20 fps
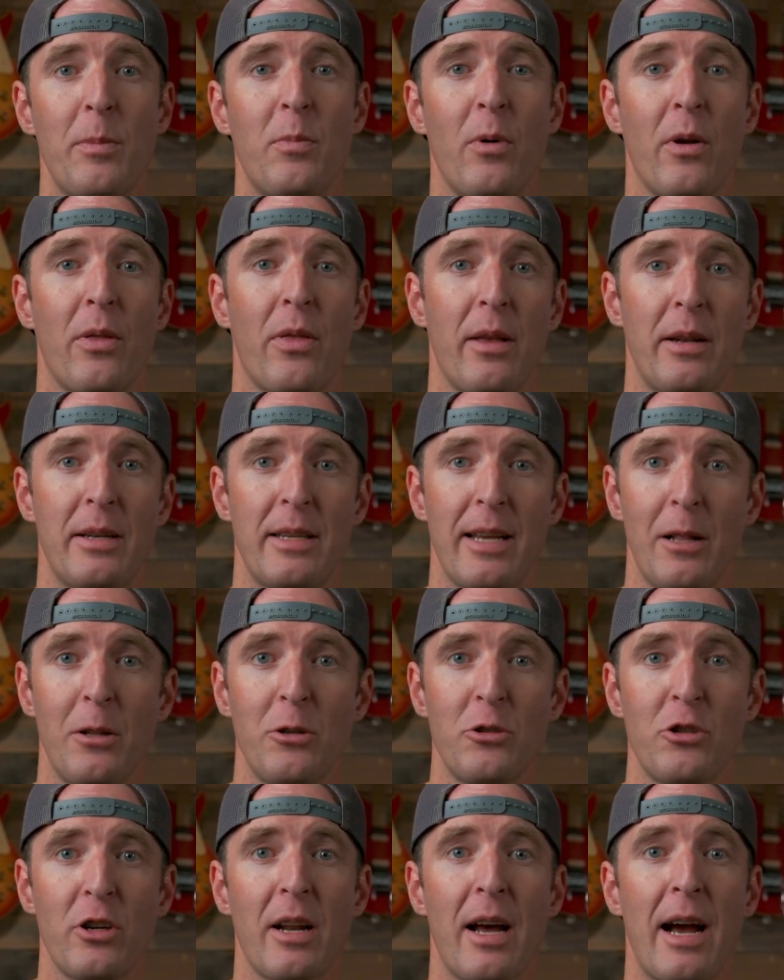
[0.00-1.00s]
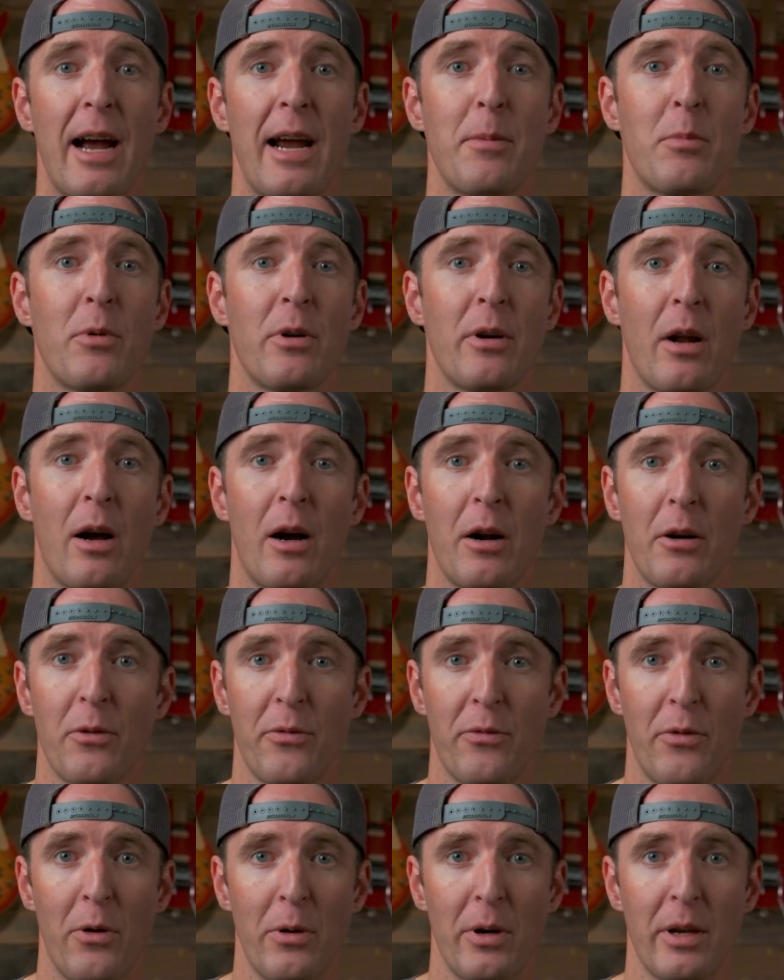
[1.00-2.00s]
with intelligent hybrid
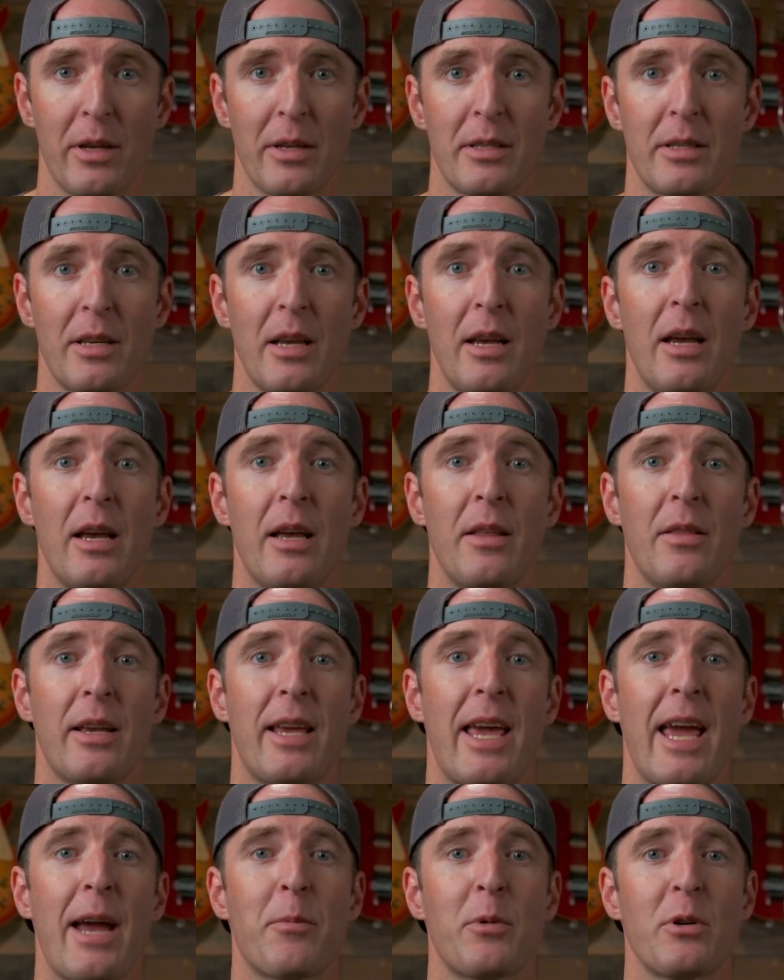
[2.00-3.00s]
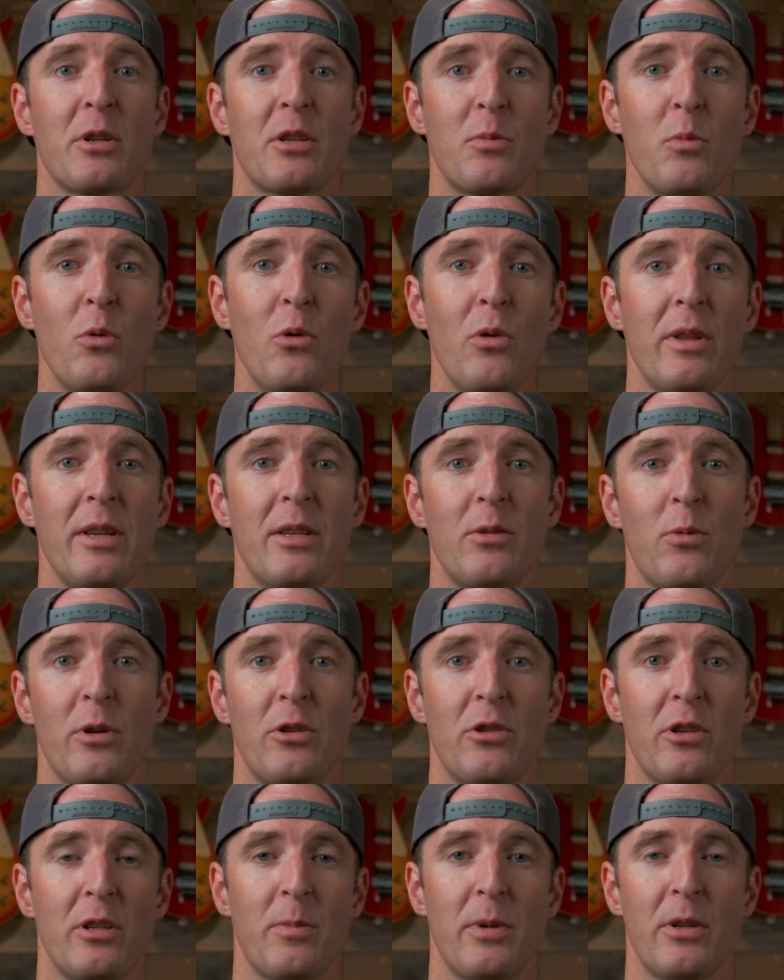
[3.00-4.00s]
autofocus, the camera smoothly
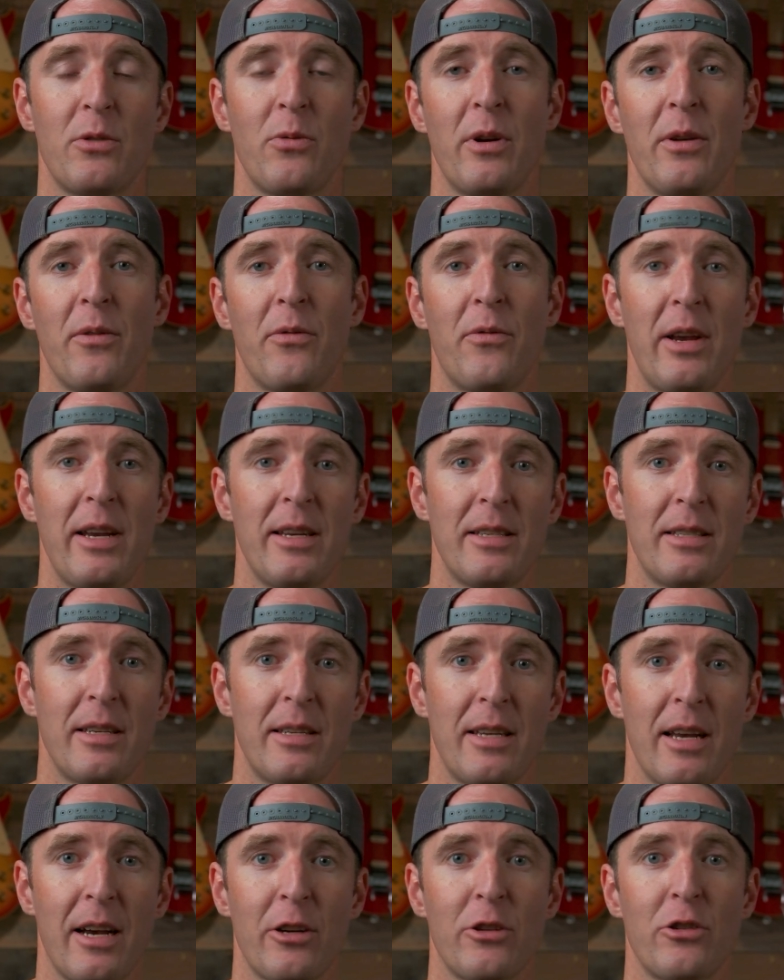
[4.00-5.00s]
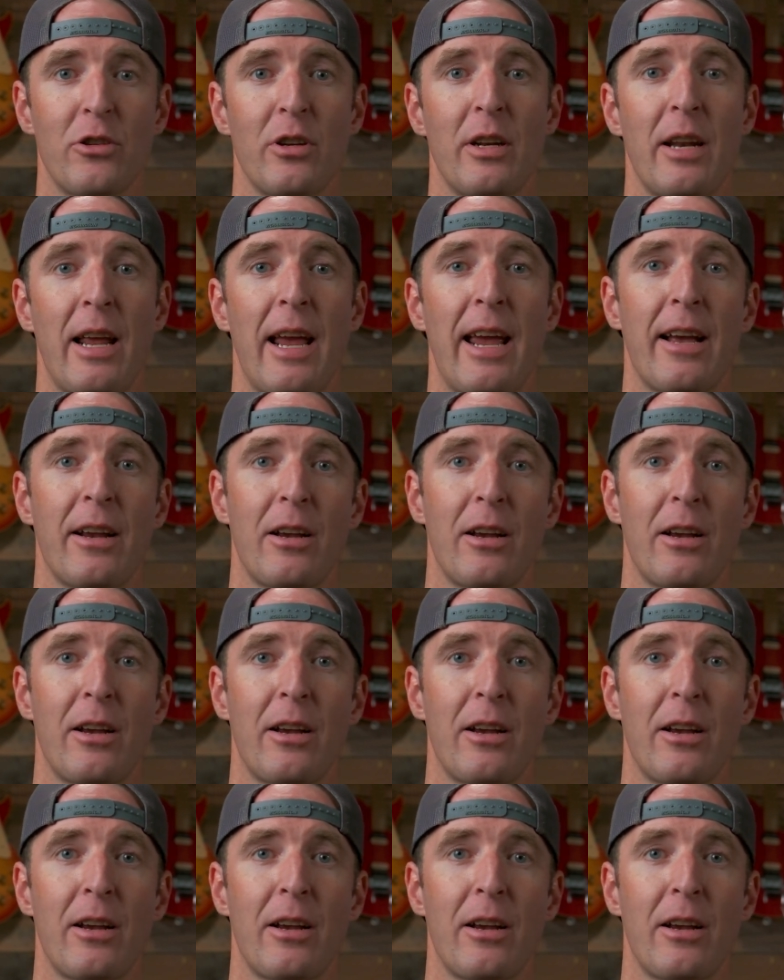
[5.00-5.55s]
switches between phase detection and